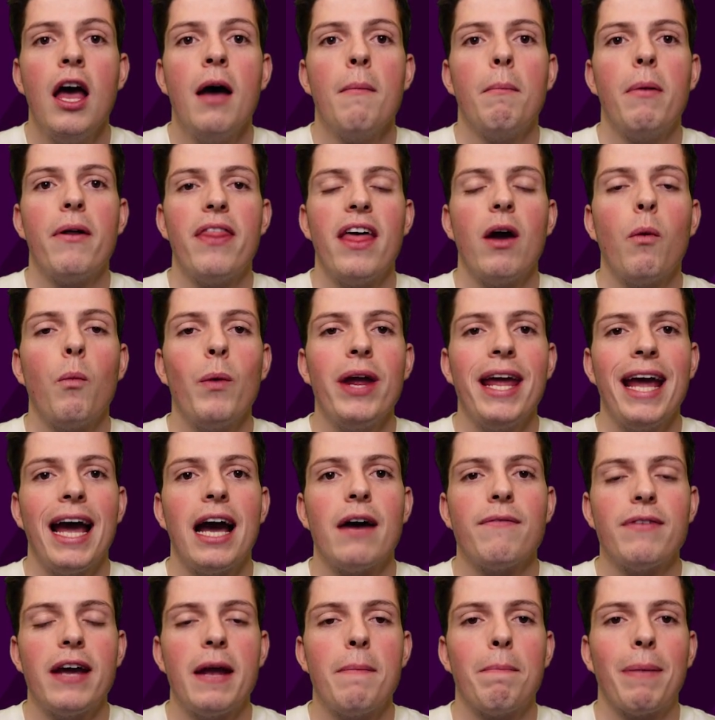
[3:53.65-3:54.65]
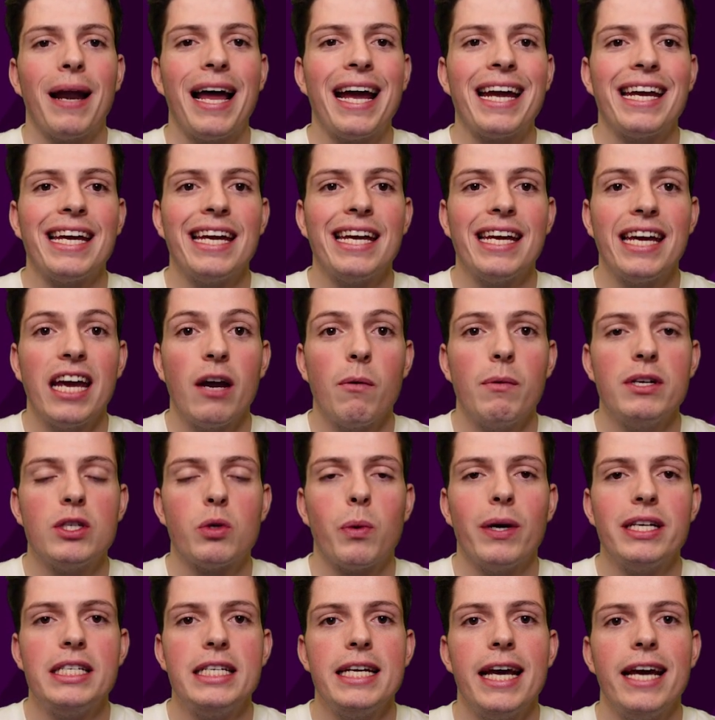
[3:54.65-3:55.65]
But then we have a blank in Game Week
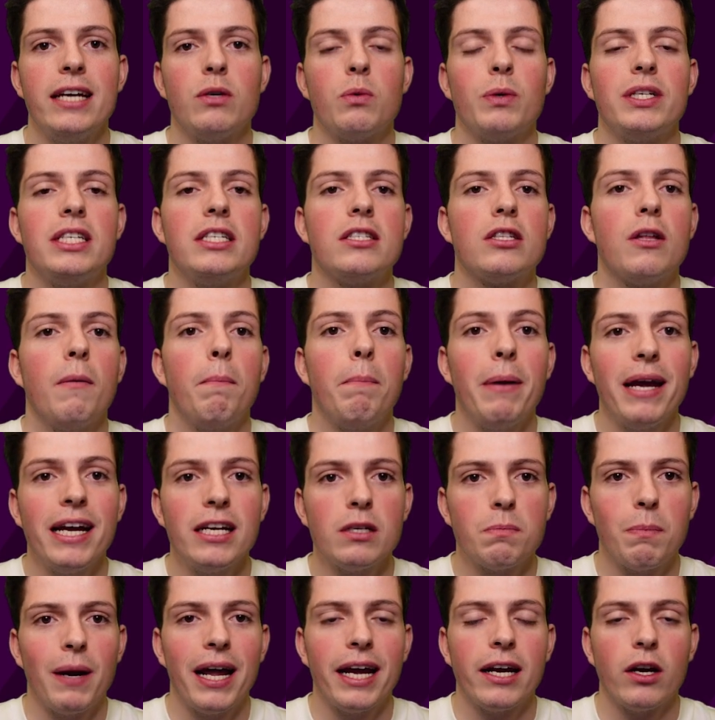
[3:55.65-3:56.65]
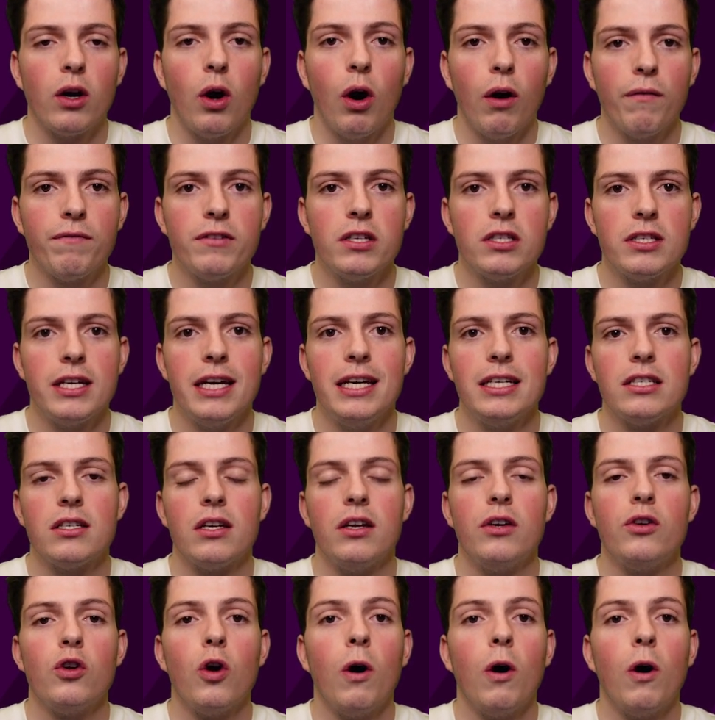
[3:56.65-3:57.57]
28, which is the biggest blank of the season.